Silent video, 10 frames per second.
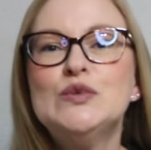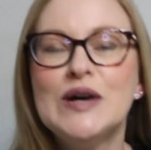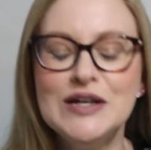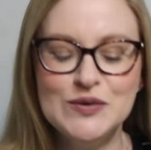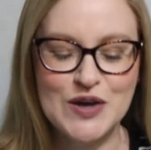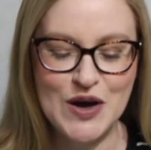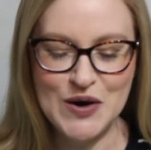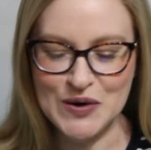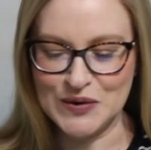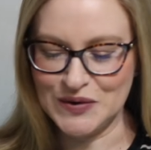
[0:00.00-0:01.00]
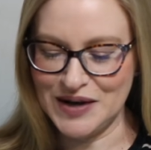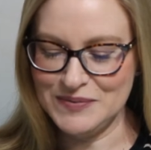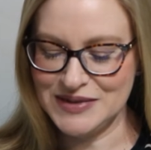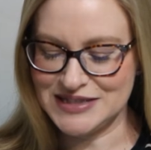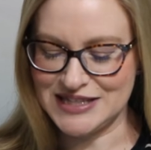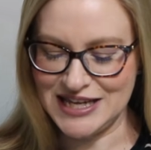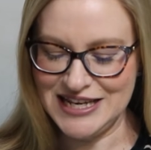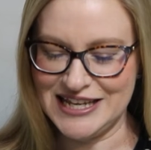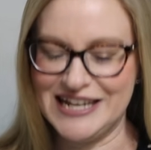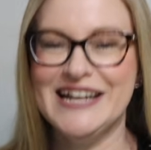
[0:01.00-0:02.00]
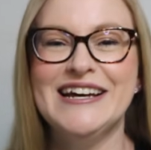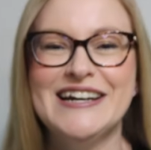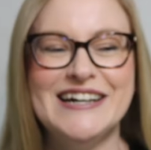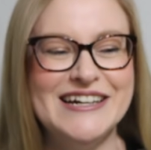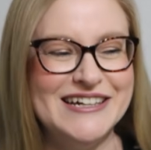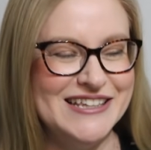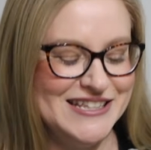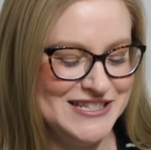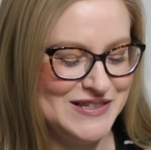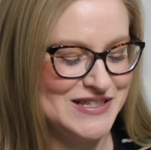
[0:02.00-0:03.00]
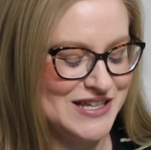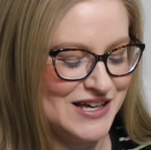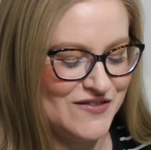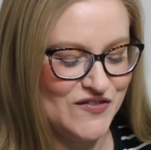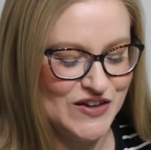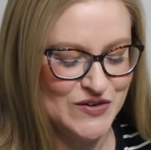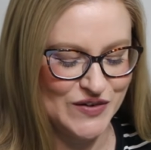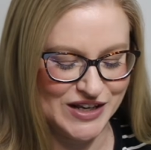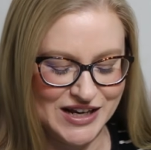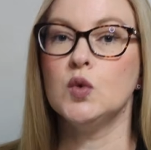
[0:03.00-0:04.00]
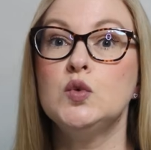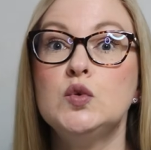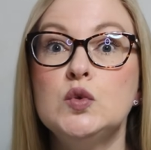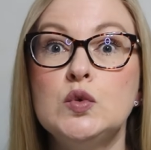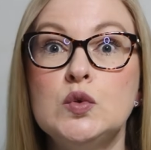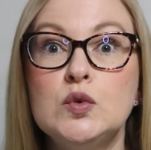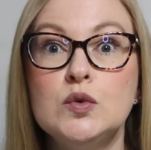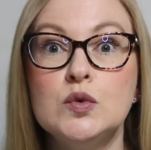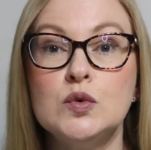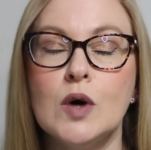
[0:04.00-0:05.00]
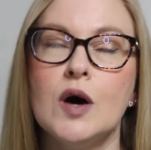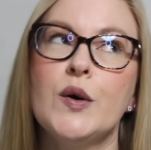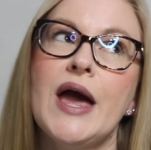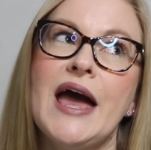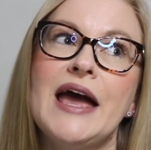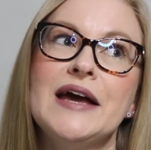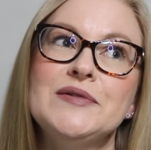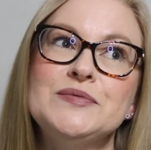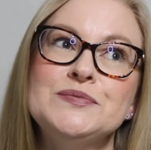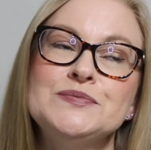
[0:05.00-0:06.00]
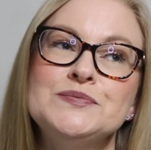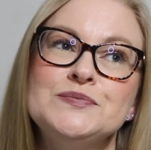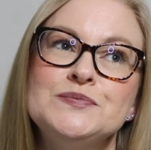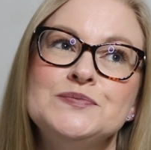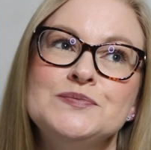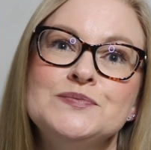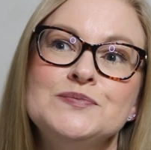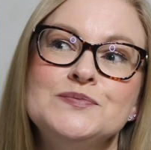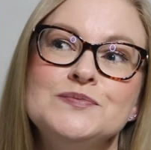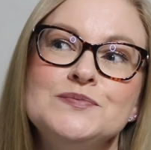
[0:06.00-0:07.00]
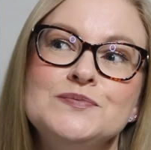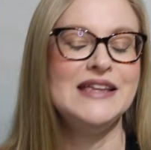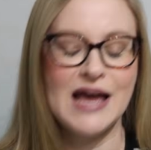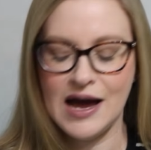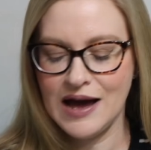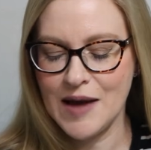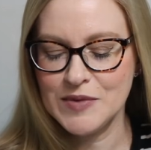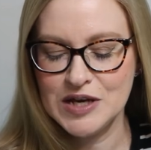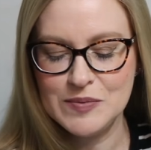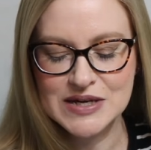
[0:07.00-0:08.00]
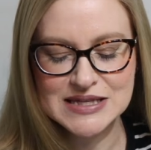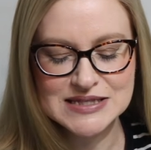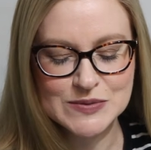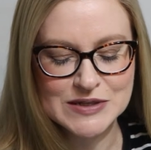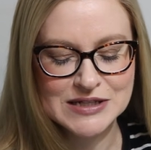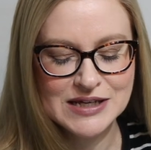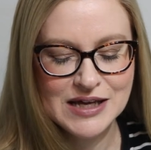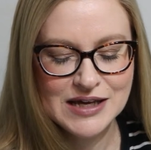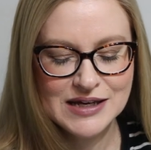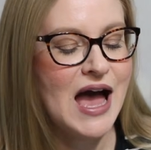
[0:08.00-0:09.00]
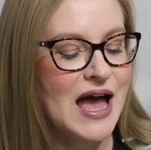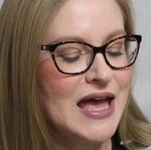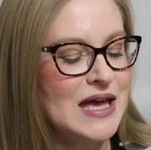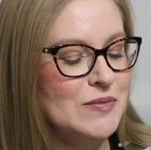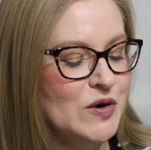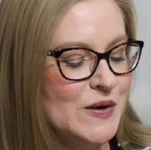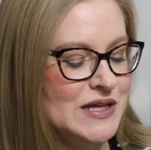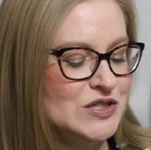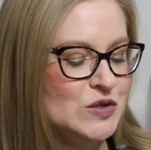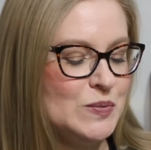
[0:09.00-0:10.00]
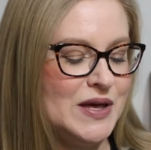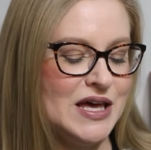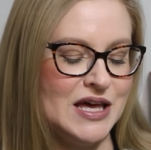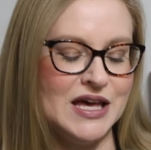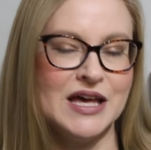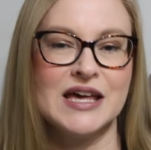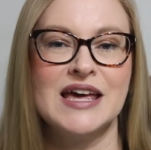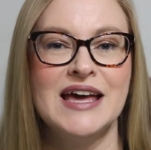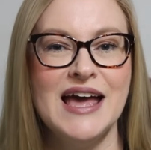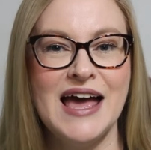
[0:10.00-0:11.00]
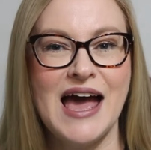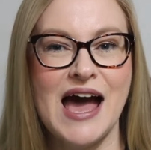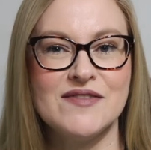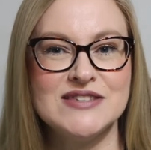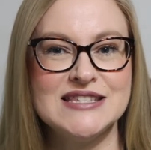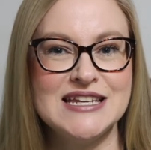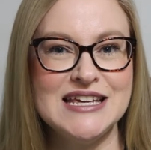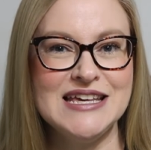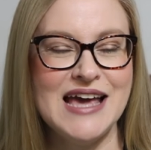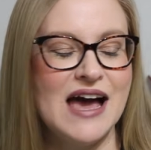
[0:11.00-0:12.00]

I don't know. I'm excited. This is a fun one. Ooh, okay. Yeah, I'm gonna pick this one. I am going to pick Half City